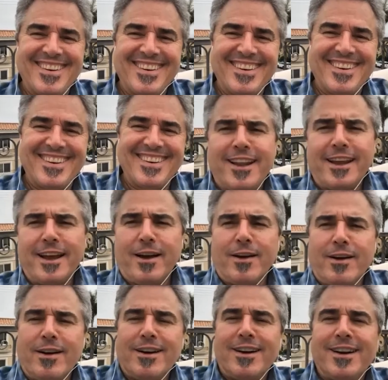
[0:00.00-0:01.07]
No,
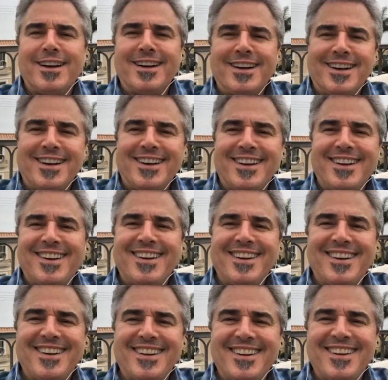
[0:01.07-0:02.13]
with her is on our
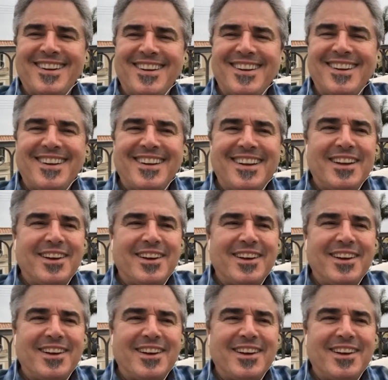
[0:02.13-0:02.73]
variety hour.